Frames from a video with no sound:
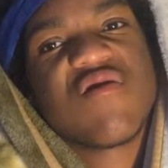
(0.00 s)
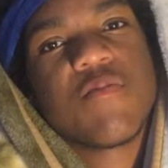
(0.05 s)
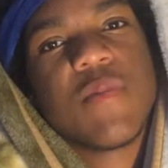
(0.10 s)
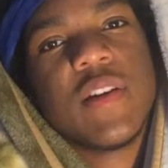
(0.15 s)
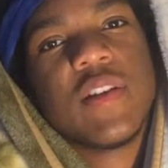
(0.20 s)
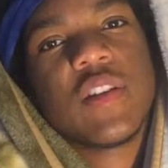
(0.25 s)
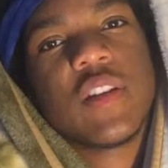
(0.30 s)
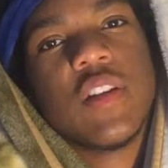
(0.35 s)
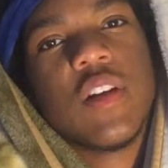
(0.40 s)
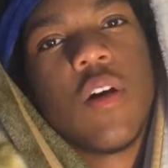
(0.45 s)

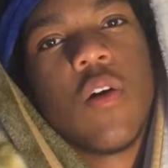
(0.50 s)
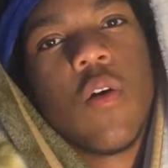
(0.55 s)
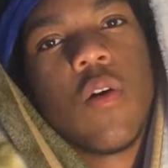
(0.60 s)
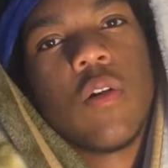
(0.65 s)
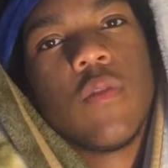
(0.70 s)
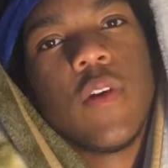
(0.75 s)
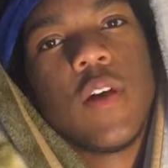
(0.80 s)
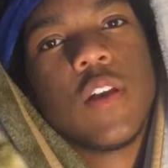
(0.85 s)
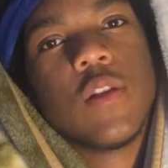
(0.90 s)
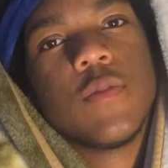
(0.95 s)
basically
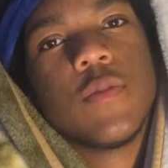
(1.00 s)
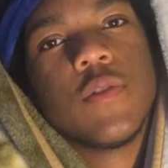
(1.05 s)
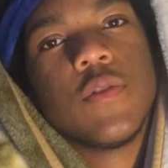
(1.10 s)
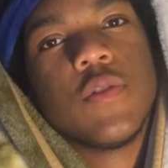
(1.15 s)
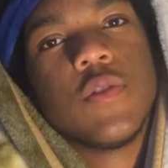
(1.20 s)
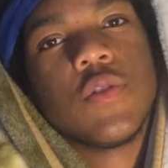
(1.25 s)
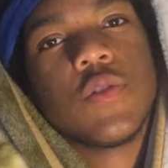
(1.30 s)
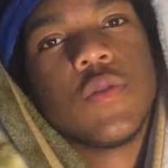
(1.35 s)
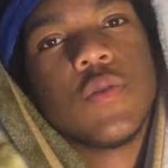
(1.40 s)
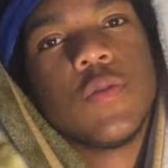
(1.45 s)
all of
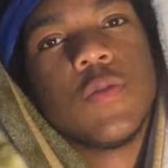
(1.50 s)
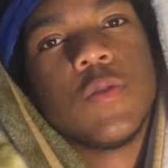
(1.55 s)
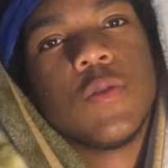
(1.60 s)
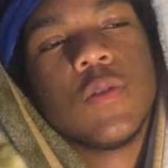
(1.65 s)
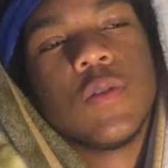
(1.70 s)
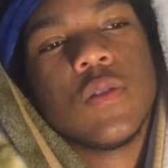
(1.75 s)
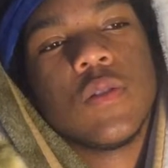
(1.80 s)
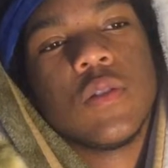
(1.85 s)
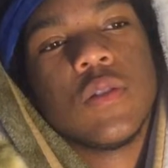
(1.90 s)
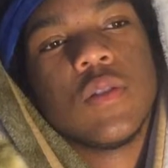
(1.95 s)
elementary school.
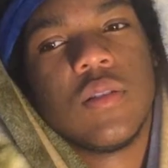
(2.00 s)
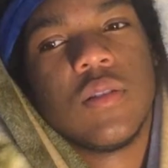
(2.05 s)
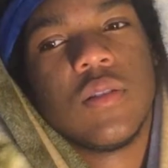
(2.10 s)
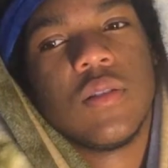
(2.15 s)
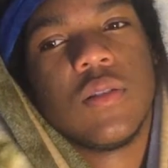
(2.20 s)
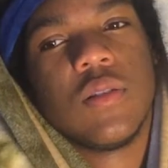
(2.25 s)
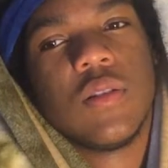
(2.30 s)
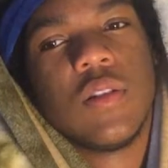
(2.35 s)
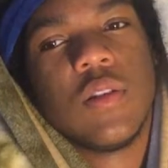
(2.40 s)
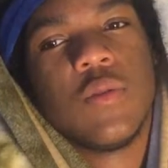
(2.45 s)

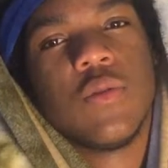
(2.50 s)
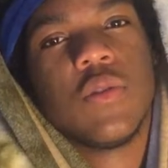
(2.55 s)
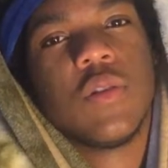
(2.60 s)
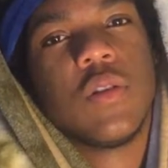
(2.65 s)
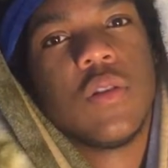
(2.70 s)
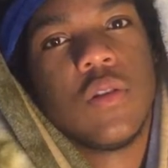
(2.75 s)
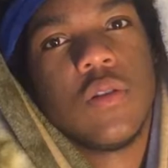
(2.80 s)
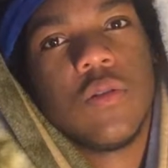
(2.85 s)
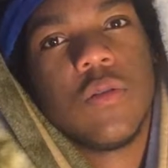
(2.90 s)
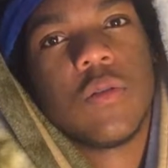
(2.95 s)
It was
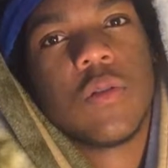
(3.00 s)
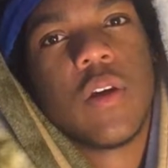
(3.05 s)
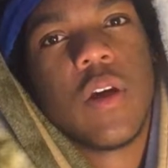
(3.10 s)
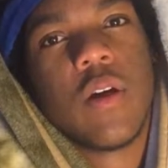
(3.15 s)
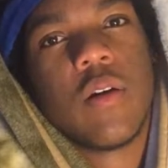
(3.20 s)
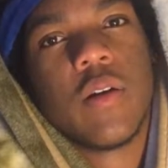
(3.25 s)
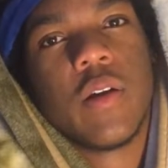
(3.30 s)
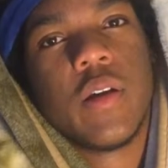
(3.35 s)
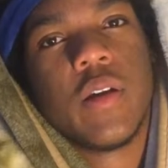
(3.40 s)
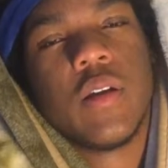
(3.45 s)
still in North
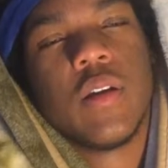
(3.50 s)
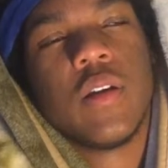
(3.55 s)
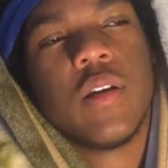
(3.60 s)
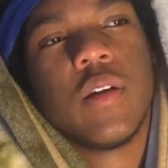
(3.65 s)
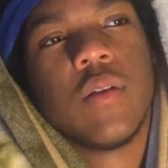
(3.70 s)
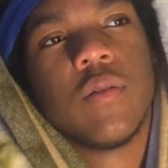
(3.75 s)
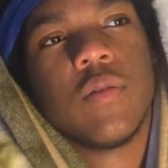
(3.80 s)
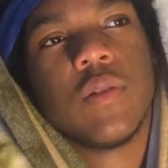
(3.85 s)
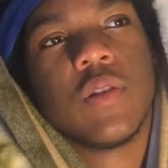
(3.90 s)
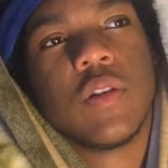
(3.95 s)
County.
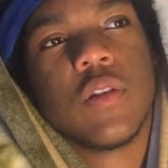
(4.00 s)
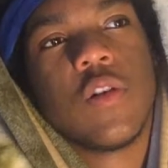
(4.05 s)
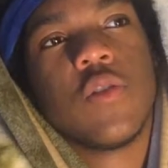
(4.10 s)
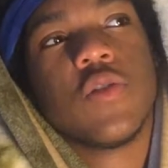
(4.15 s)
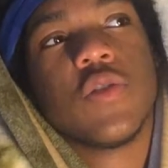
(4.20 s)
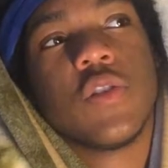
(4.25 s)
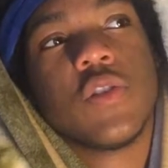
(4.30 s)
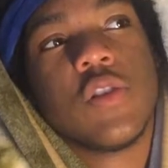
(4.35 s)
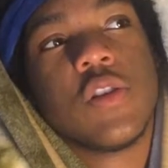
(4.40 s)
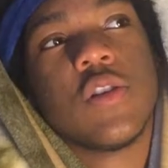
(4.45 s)
It was
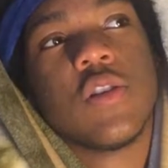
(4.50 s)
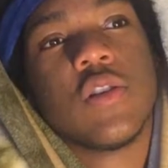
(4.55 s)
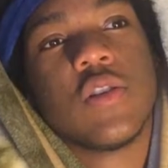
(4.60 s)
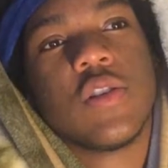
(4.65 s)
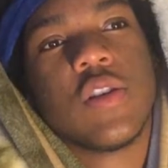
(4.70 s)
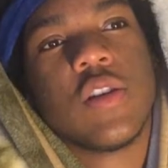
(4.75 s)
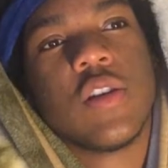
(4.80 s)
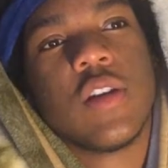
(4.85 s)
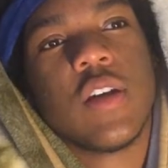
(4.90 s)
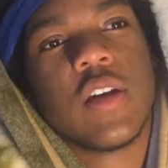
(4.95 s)
closer to the
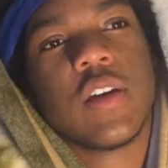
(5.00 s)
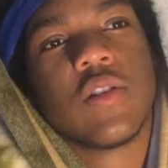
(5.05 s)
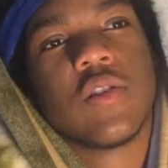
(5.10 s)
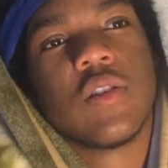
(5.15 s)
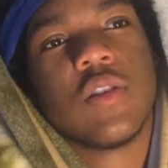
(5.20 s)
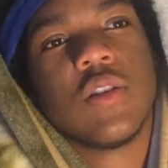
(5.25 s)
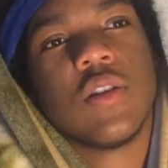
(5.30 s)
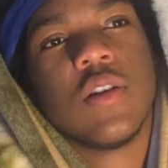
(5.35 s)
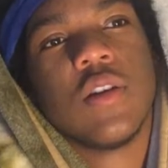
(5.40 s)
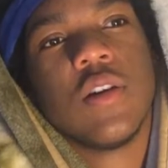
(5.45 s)
city
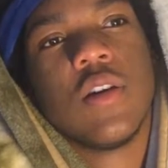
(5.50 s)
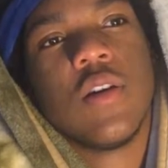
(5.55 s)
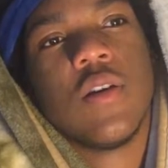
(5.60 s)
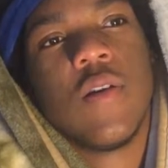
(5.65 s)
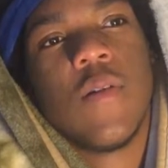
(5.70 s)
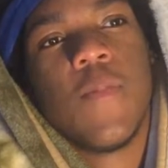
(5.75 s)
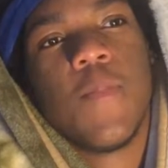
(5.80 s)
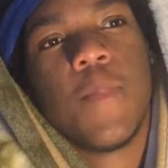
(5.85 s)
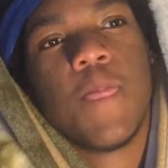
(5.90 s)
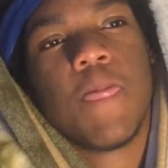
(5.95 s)
actually,
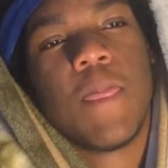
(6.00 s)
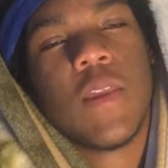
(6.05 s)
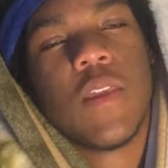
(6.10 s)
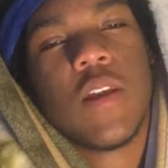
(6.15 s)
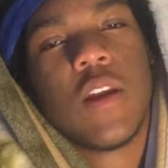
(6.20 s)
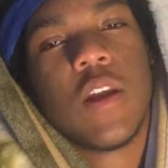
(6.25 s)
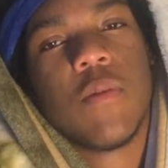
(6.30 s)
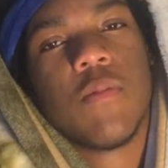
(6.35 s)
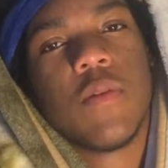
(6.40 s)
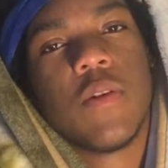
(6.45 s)
and
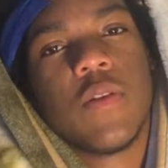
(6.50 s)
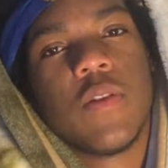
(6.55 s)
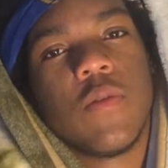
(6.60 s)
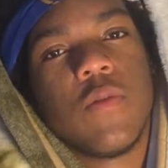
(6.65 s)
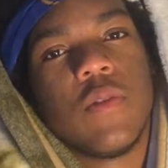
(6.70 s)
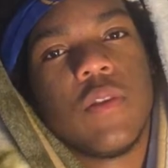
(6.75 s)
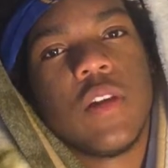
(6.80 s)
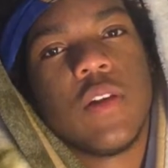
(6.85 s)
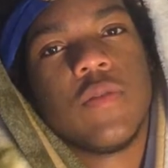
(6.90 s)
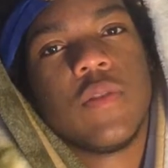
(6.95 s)
the neighborhood that
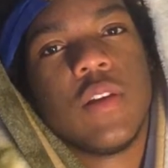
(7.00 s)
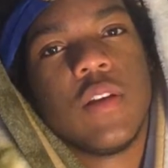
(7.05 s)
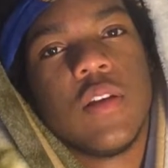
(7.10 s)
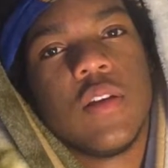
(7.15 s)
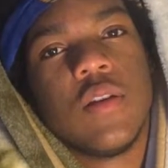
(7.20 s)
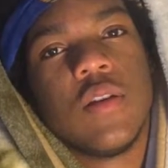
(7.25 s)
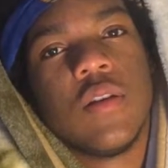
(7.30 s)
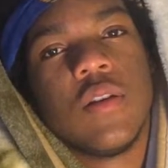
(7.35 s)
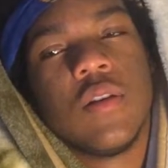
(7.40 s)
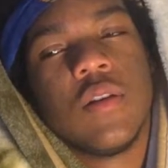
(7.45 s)
we lived
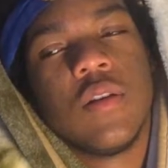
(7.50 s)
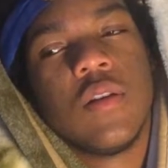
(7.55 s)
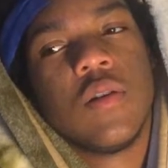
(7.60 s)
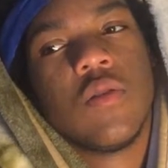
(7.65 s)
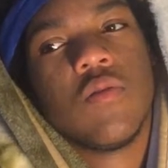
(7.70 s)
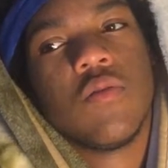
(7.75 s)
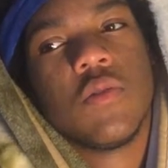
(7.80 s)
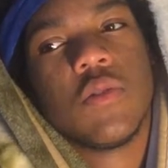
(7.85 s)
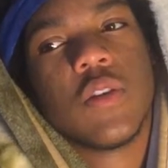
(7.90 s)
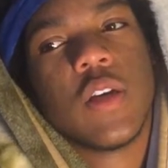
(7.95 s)
in
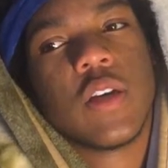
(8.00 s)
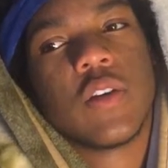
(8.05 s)
was